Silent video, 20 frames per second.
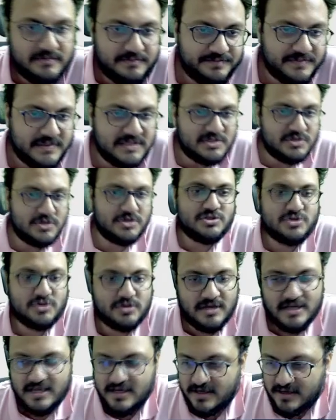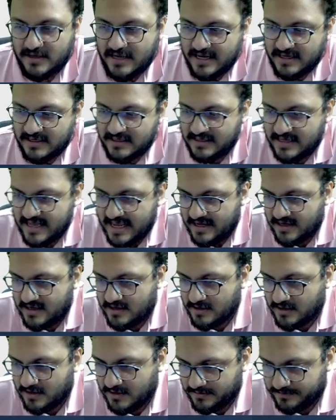it's not so clear. Like, take
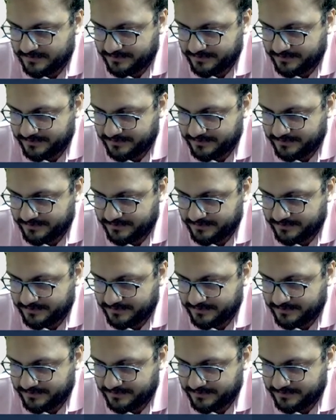here.